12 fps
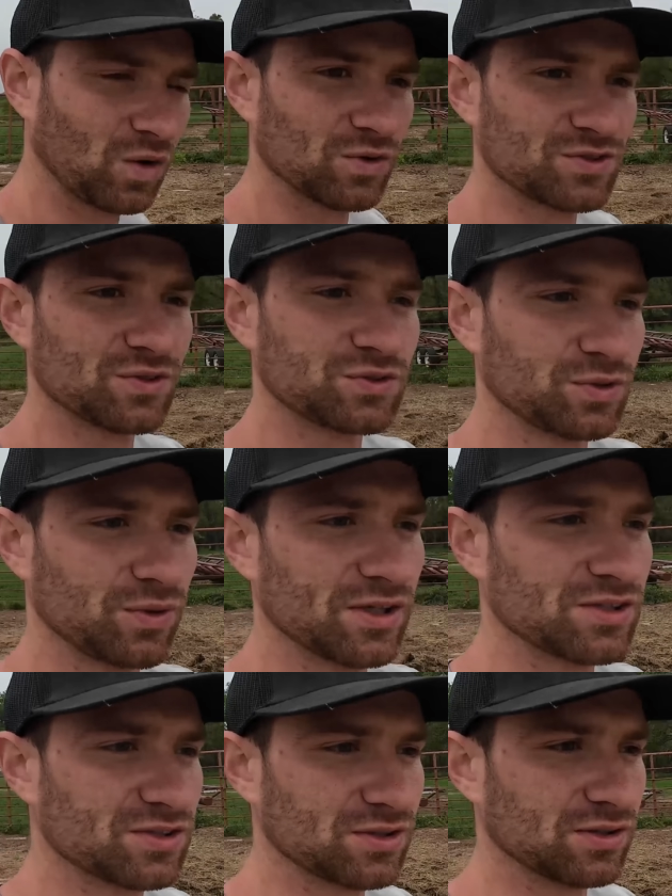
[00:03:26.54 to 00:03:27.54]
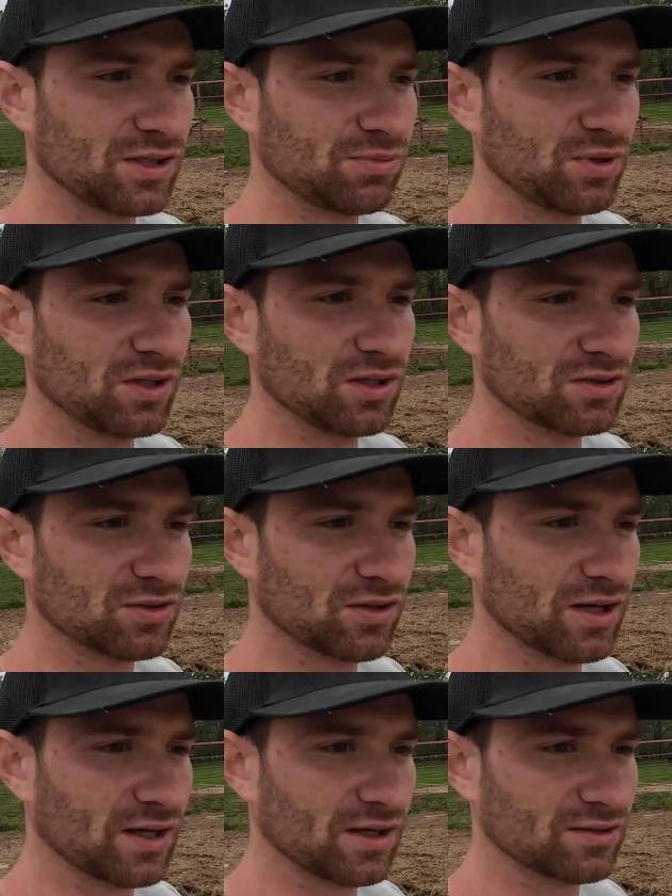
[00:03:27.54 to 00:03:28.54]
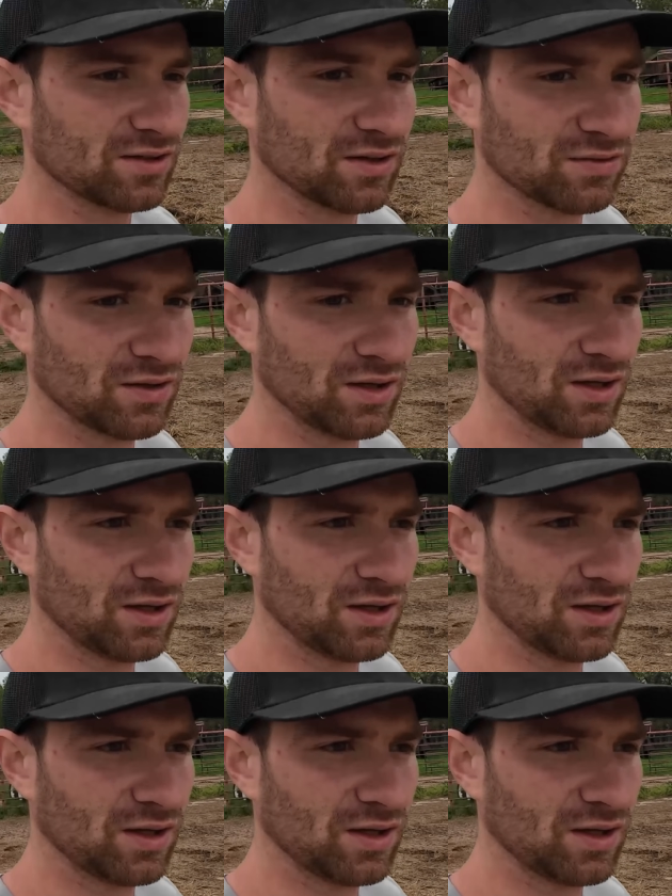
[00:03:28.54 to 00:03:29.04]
course, those are registered EPDs, all that kind of stuff.